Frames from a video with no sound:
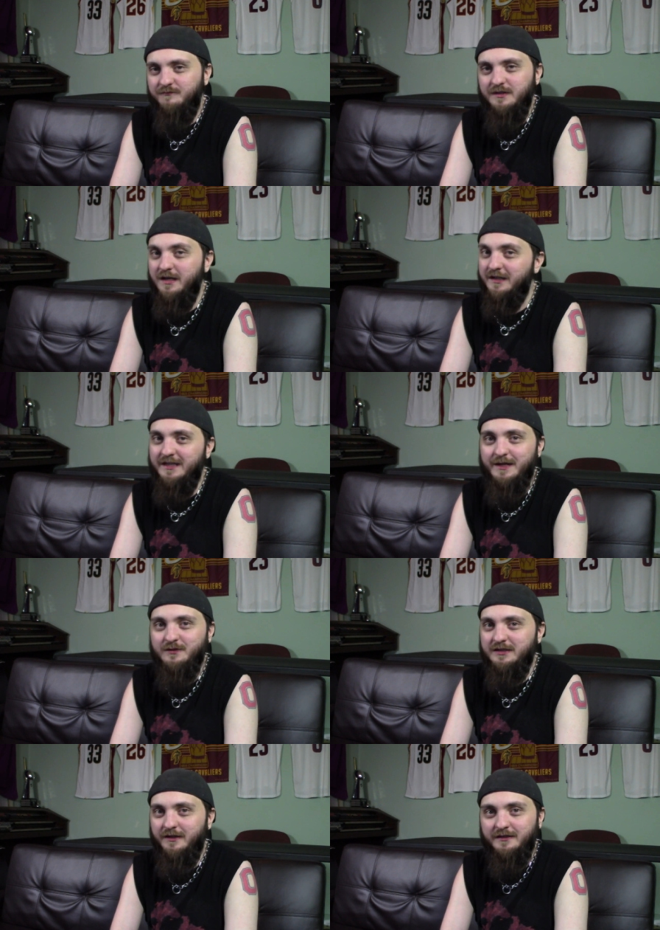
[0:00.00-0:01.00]
yeah, I can't
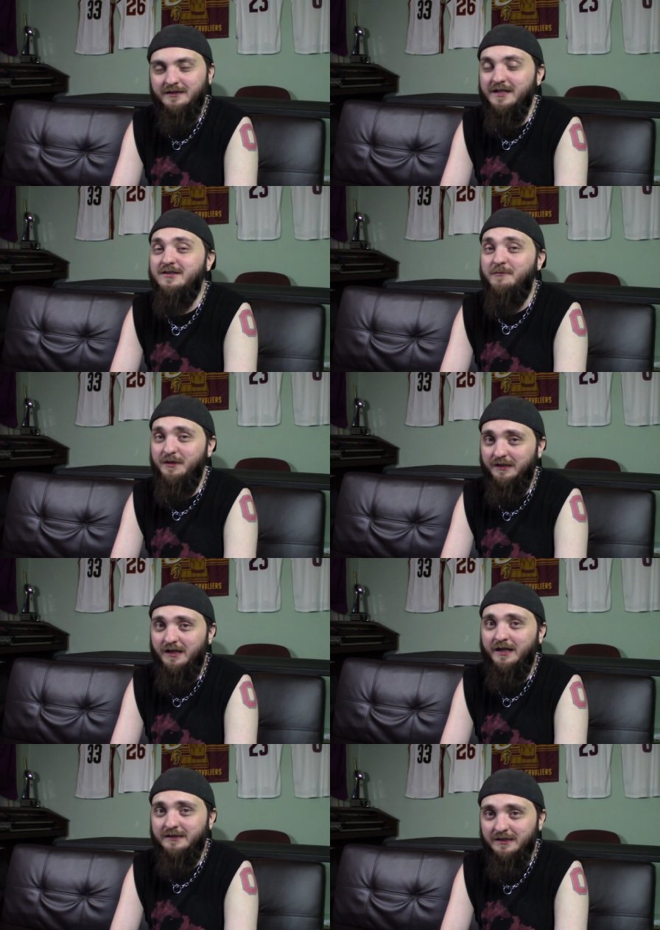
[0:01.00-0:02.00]
even tell you. It's going to be a
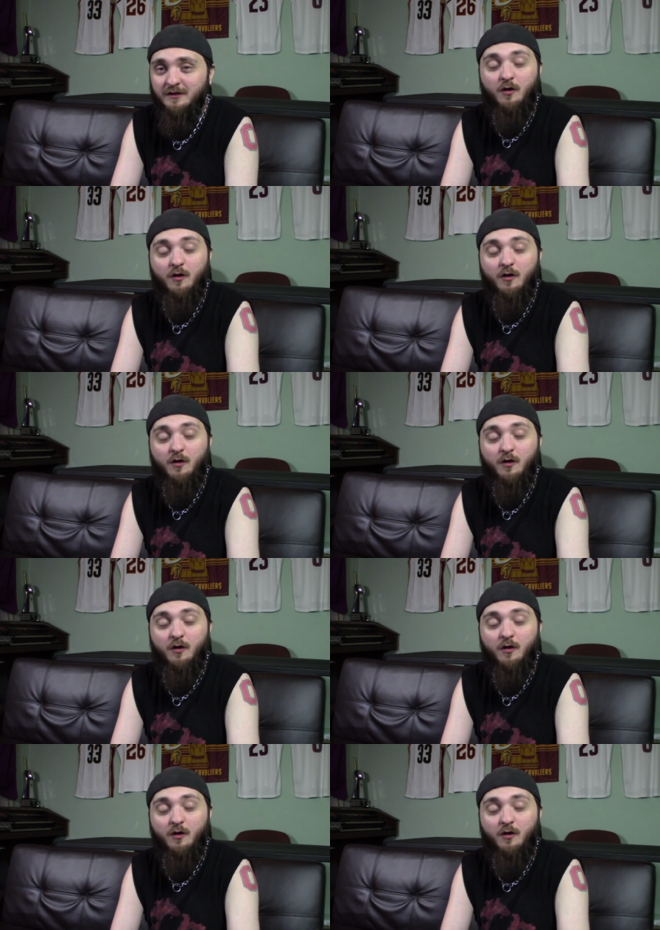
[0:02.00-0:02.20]
lot.